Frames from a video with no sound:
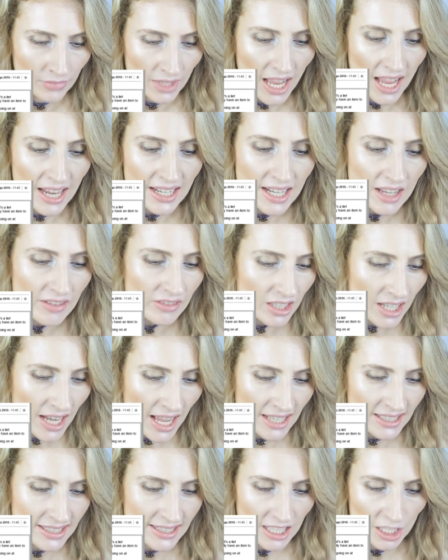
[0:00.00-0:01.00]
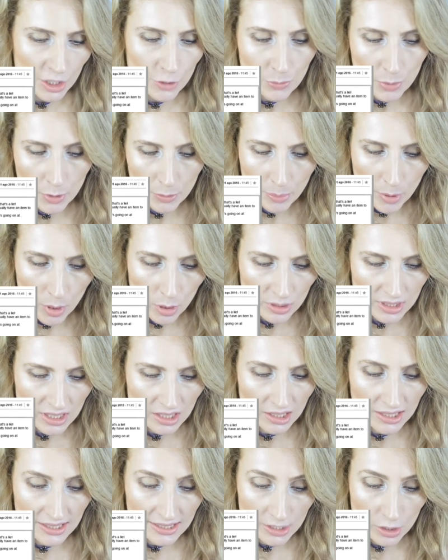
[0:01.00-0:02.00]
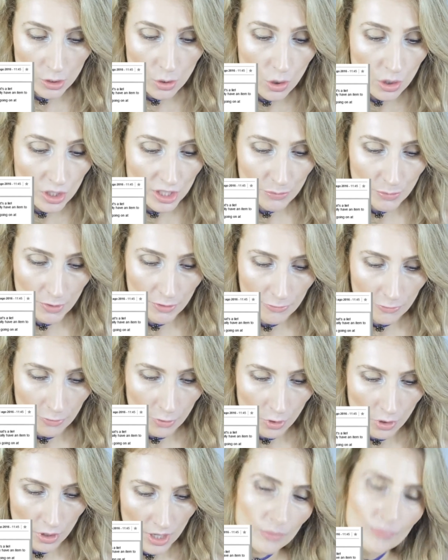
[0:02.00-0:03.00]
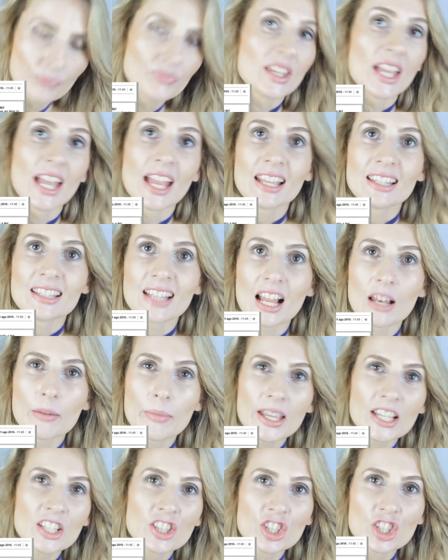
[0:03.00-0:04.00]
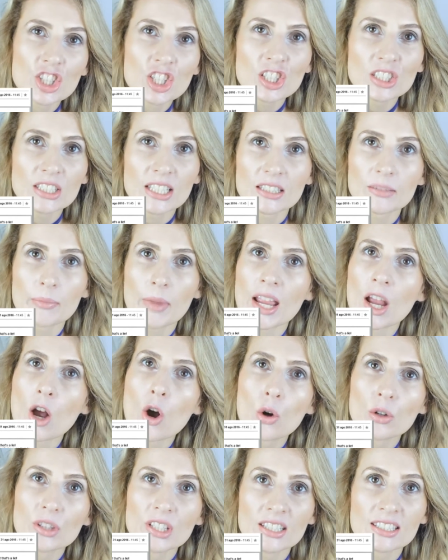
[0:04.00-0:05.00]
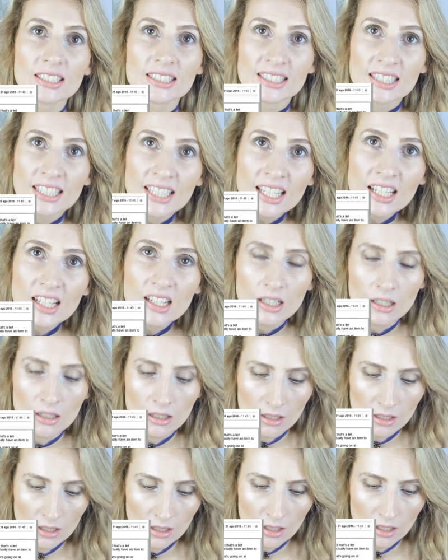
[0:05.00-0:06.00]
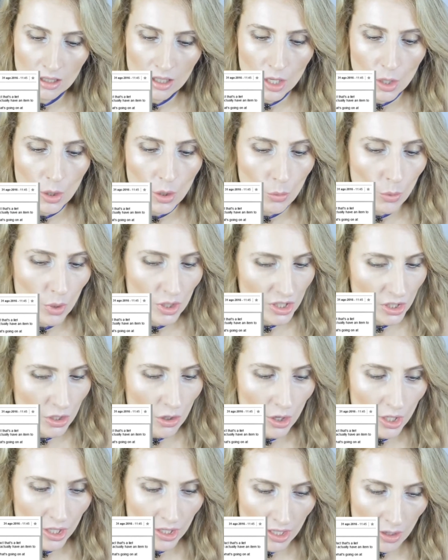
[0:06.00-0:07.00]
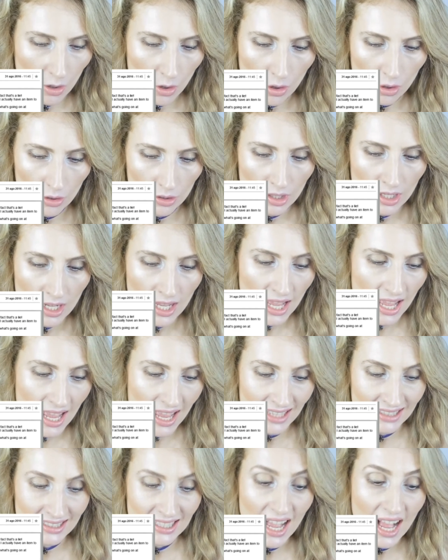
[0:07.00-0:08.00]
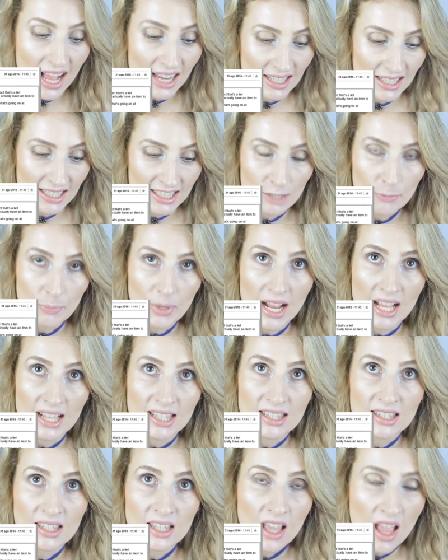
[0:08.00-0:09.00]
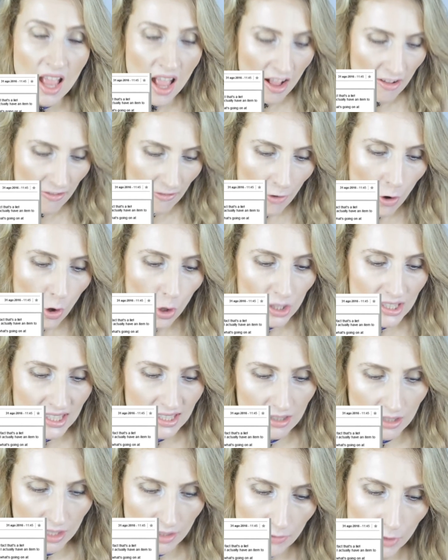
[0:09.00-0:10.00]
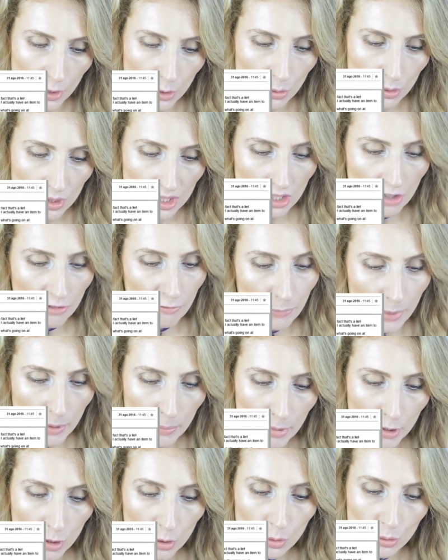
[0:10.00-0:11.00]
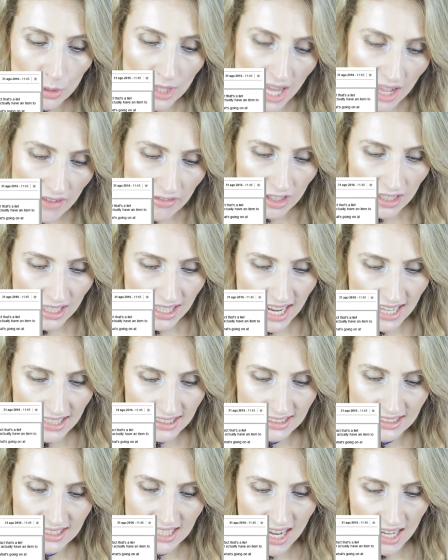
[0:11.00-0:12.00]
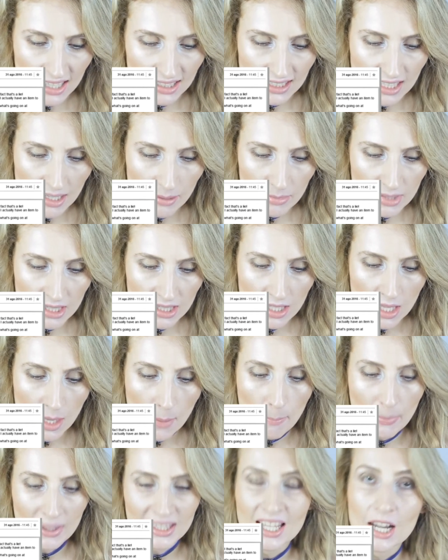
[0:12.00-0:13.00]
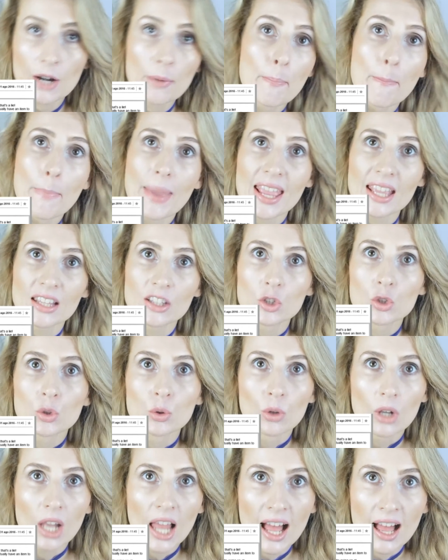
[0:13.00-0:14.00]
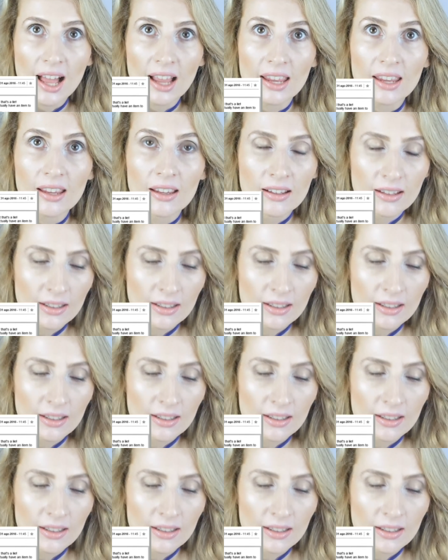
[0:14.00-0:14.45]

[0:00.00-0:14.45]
I never had such proposal as yours before, and I'll make sure that my audience hear what's going on at AliExpress. False reviews of people who never get the items, but they are paid to lie.